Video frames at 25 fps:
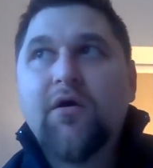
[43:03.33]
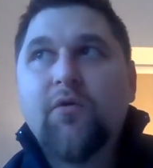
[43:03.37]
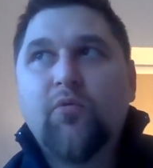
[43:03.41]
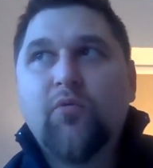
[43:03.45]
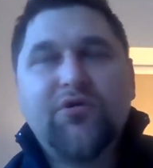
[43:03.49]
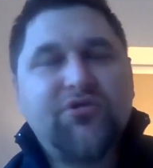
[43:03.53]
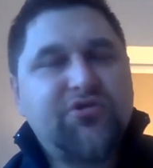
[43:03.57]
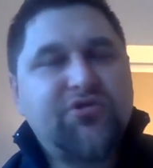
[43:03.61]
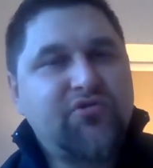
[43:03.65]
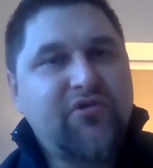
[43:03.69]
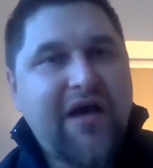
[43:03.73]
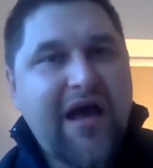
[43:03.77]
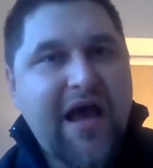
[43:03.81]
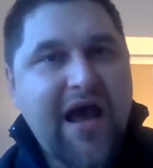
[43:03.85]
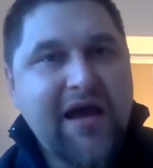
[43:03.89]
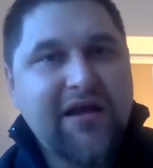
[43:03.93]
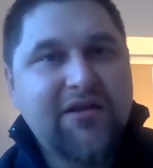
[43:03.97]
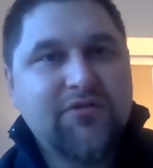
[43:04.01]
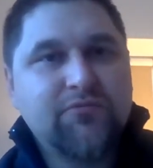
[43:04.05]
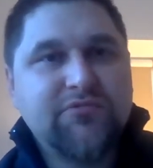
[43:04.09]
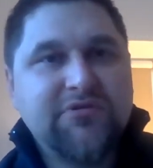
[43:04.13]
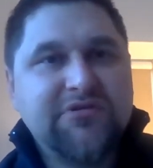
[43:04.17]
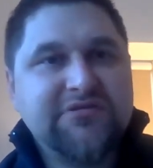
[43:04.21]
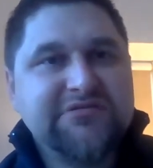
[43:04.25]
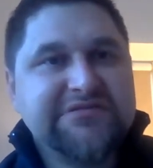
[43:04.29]
What you
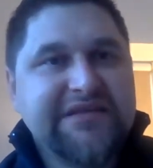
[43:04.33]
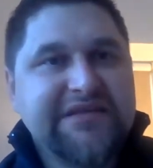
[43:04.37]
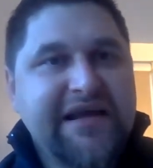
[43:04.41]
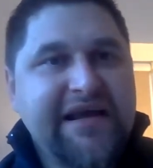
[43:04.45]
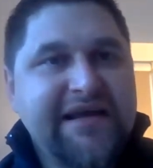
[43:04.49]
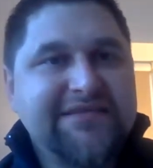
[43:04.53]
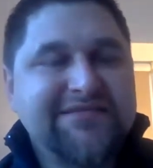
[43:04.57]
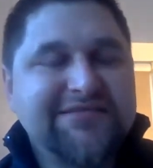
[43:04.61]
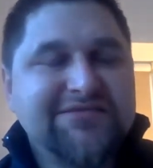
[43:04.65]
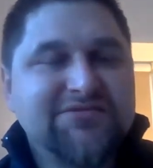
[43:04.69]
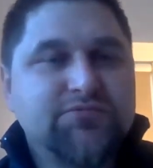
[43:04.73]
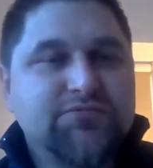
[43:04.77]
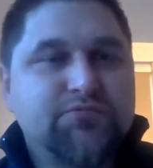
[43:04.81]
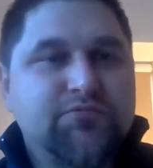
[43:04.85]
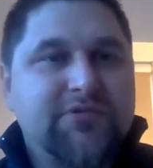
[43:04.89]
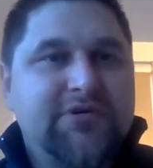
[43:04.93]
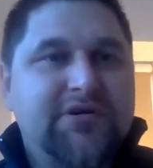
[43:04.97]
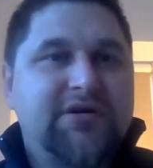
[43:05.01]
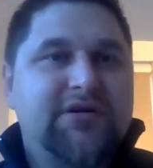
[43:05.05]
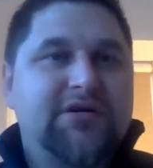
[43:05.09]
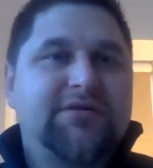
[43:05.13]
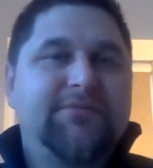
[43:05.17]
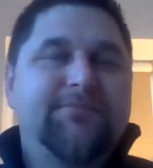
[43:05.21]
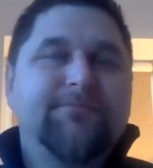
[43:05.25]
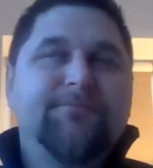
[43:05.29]
had was cases
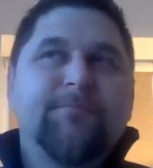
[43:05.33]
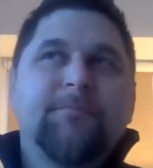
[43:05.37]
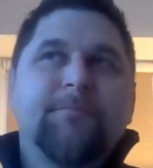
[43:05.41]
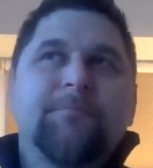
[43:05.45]
where